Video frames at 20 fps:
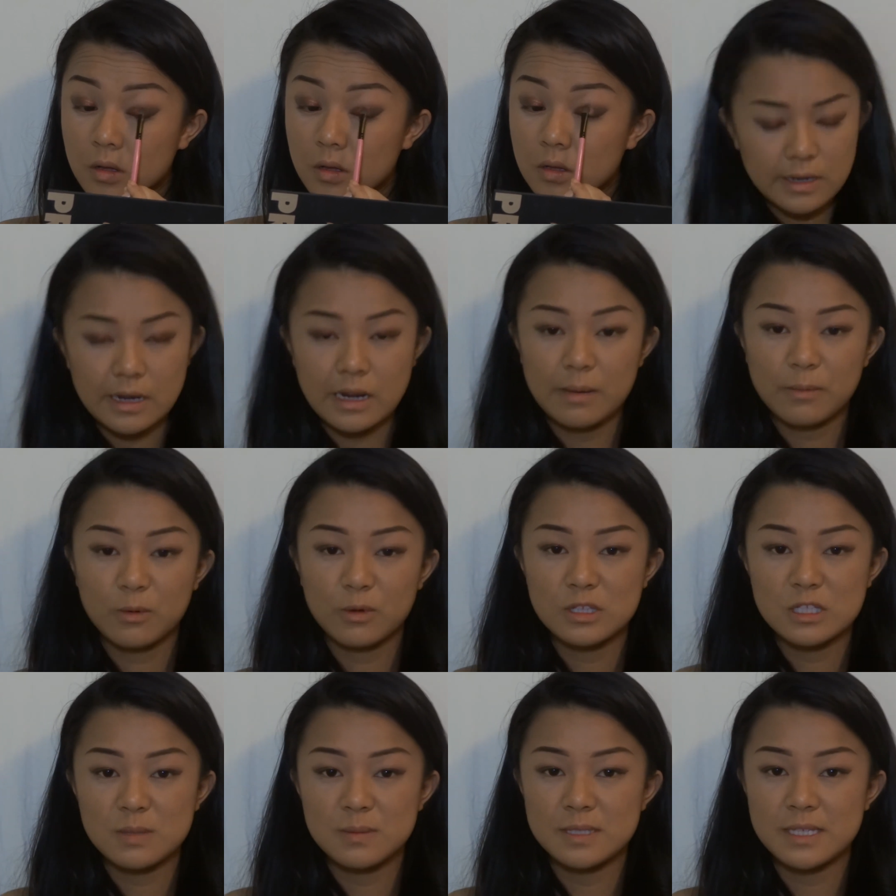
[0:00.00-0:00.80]
Now I'm going
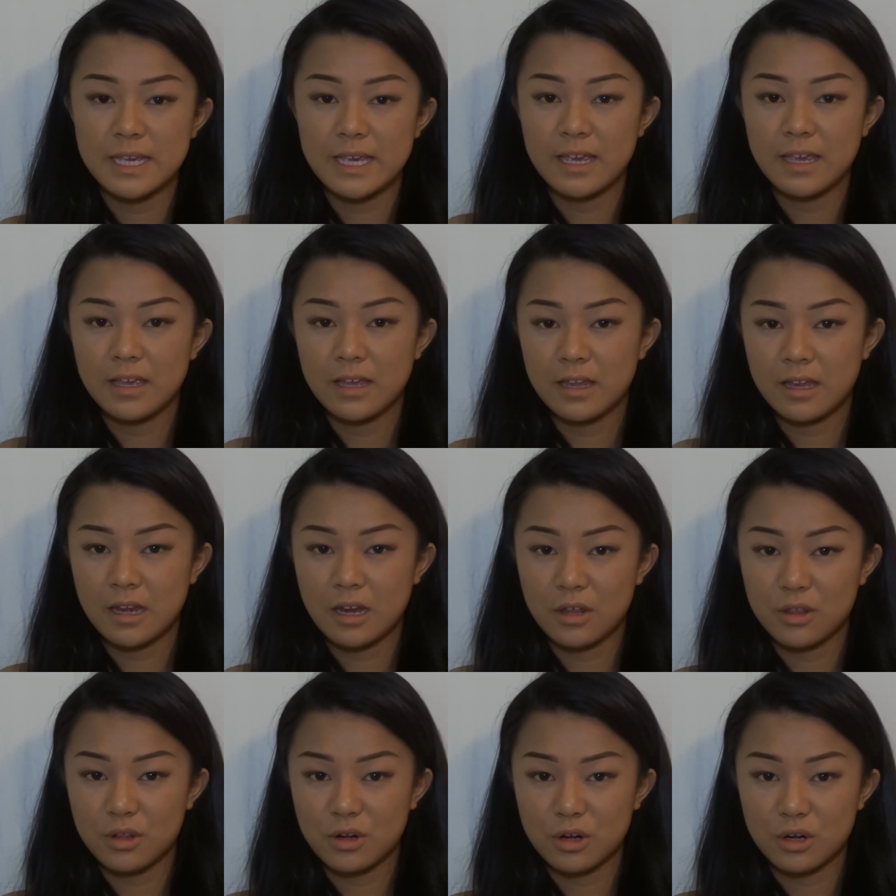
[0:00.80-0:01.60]
to be taking
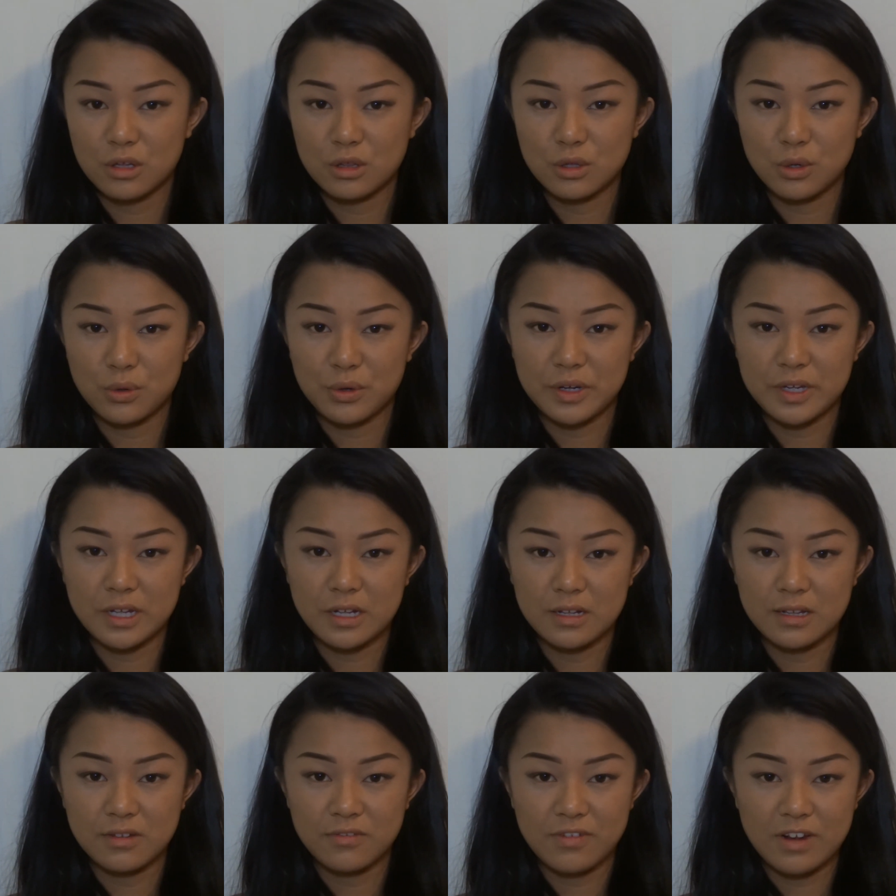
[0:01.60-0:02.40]
another
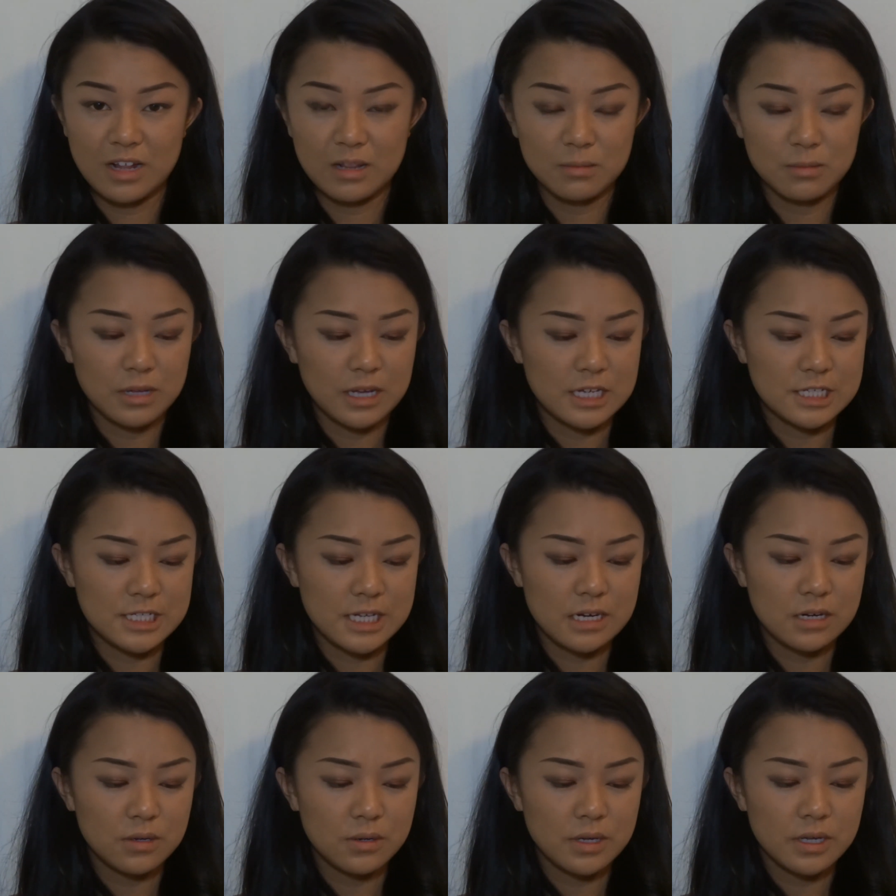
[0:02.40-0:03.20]
L'Oreal Infallible
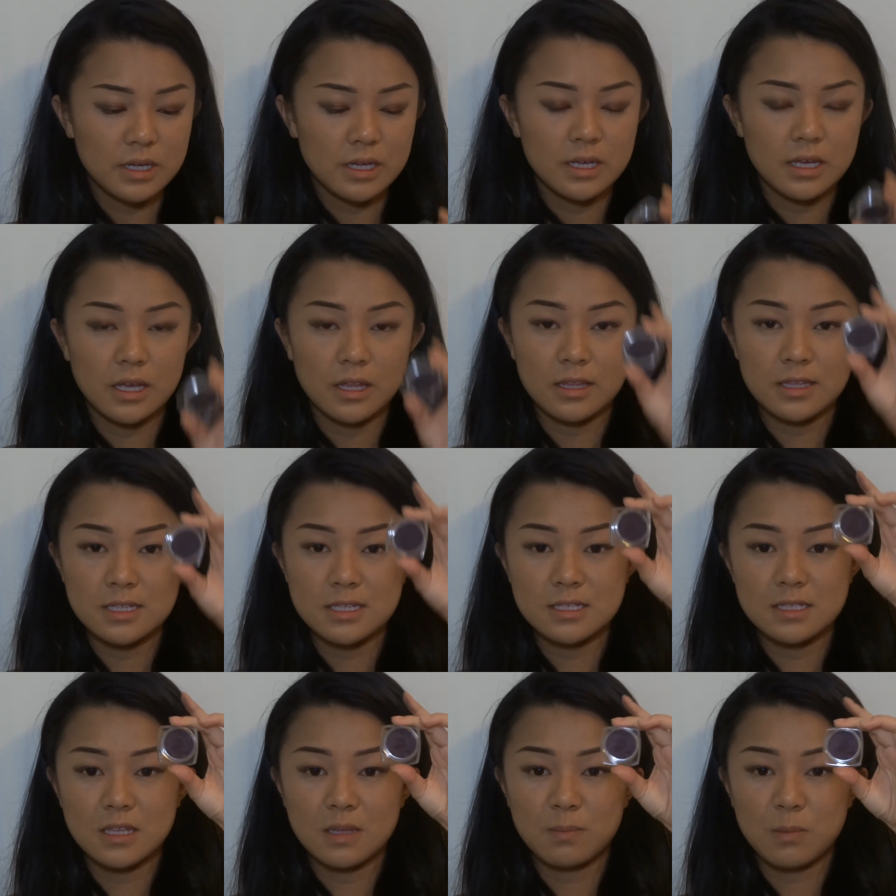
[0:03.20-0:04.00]
eyeshadow, and this
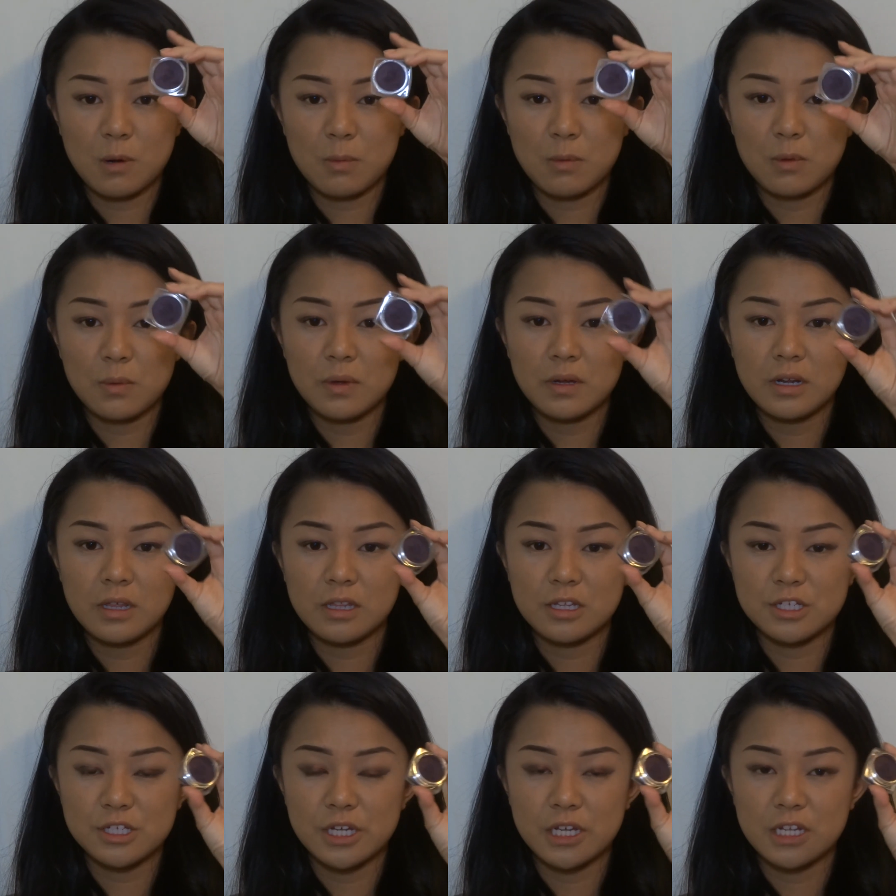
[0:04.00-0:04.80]
is the purple one in the
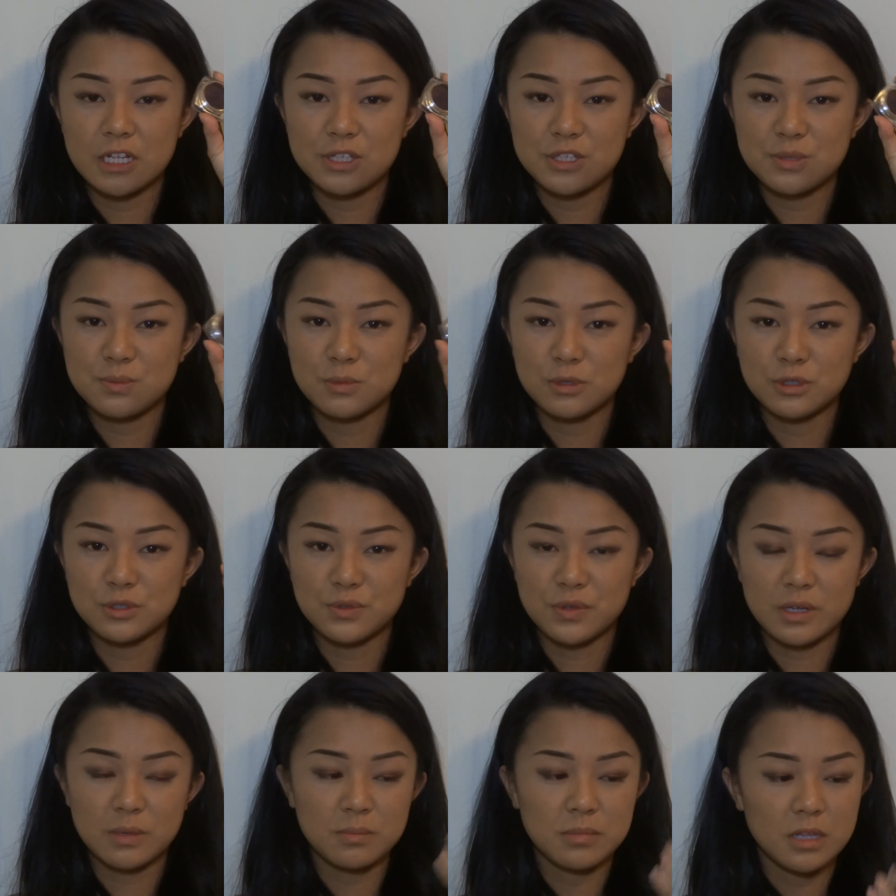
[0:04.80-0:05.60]
shade
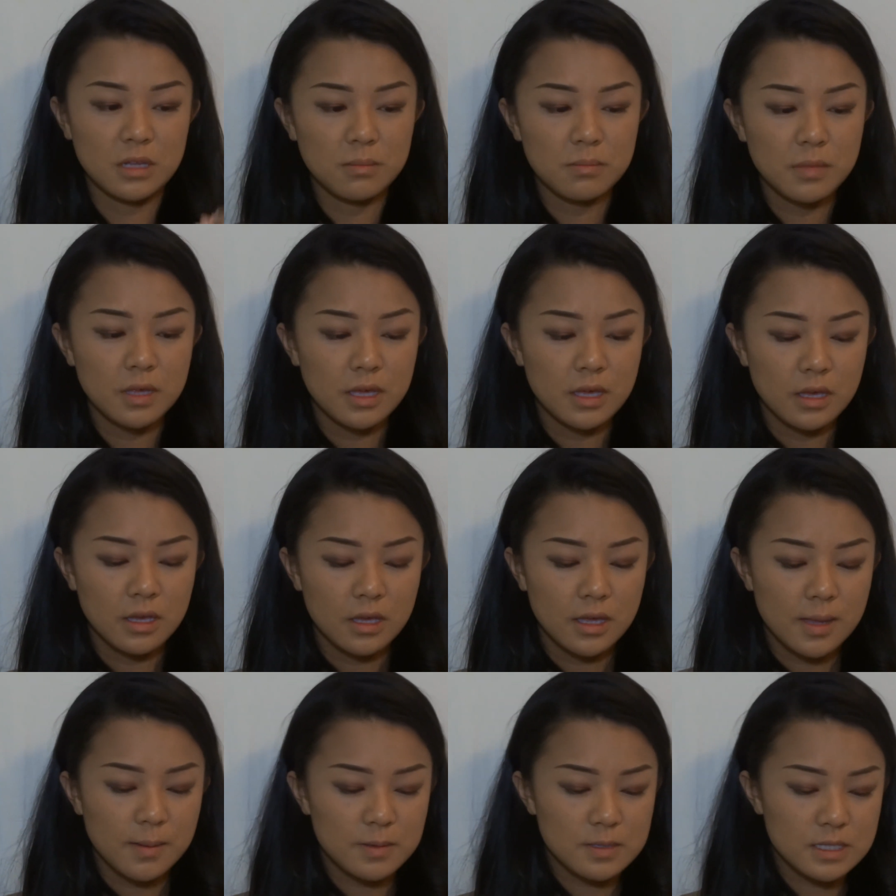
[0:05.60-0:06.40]
Smoldering Plum.
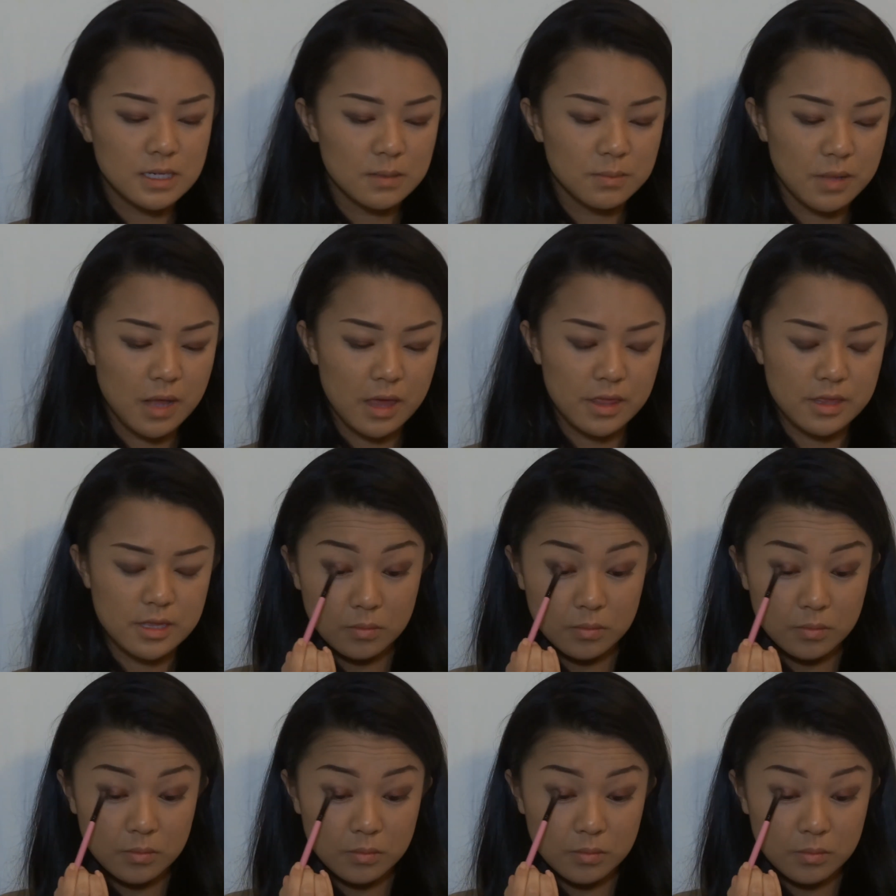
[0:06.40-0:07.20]
I'm just going to apply this
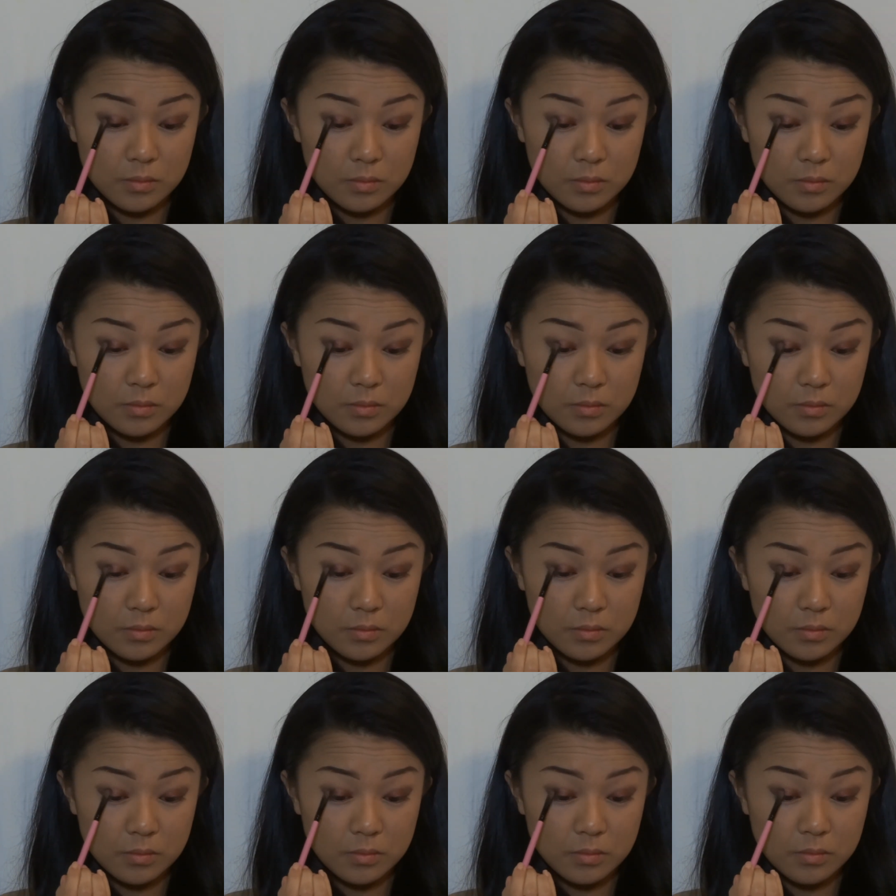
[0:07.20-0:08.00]
on the
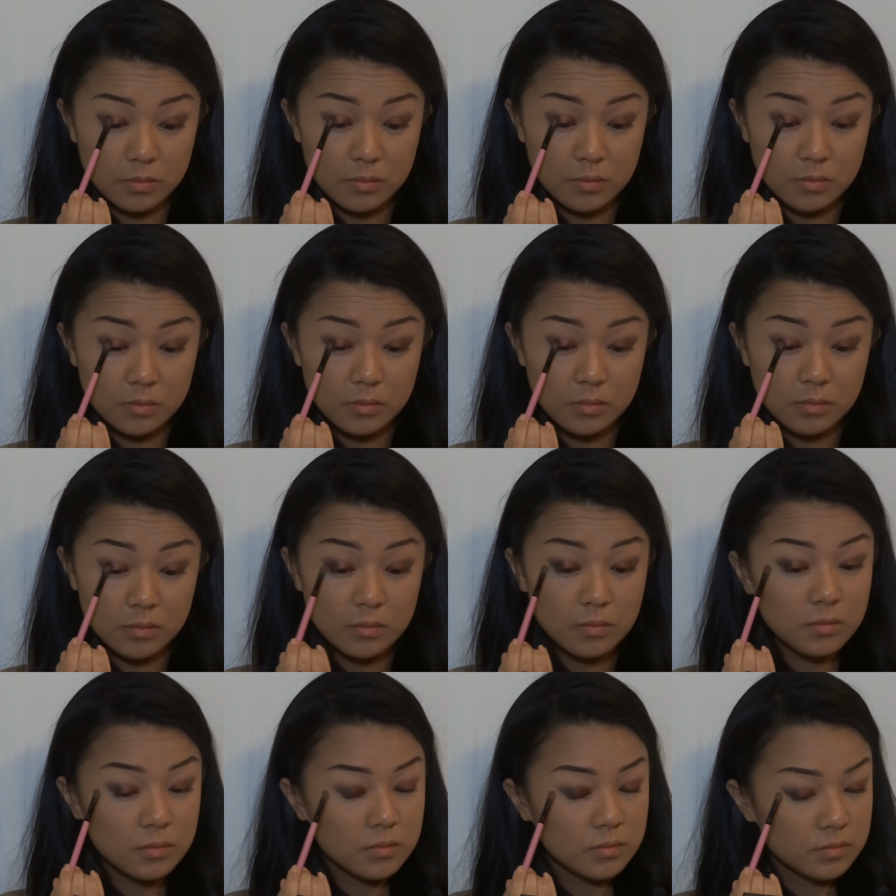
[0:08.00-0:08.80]
outer parts
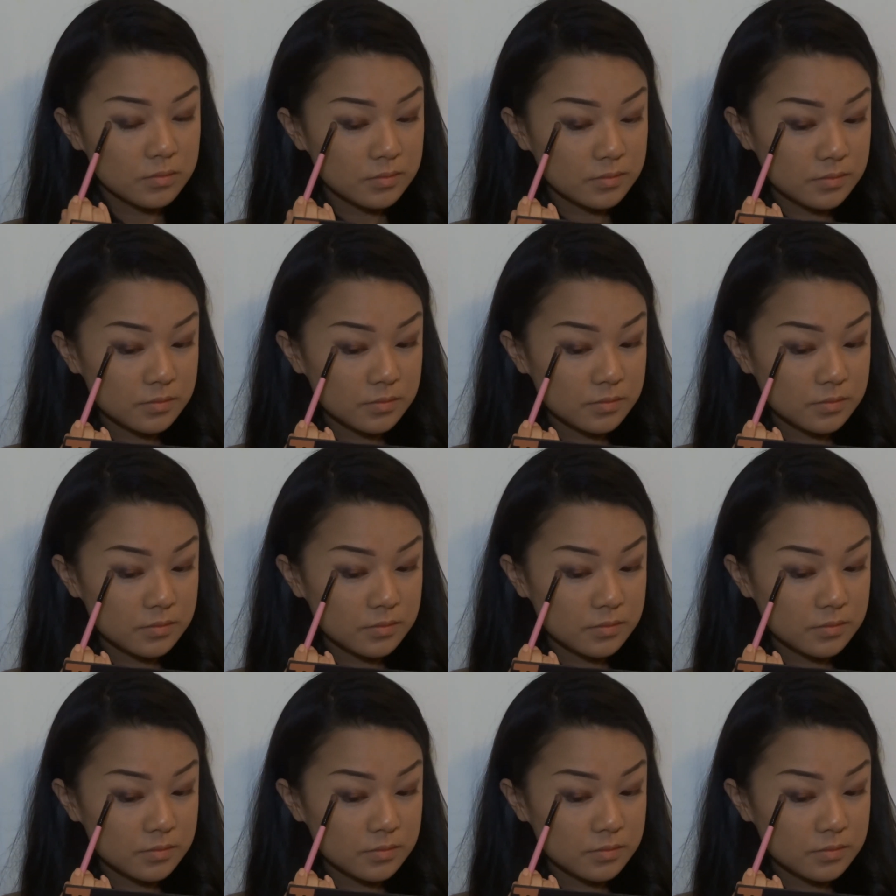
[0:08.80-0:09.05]
of our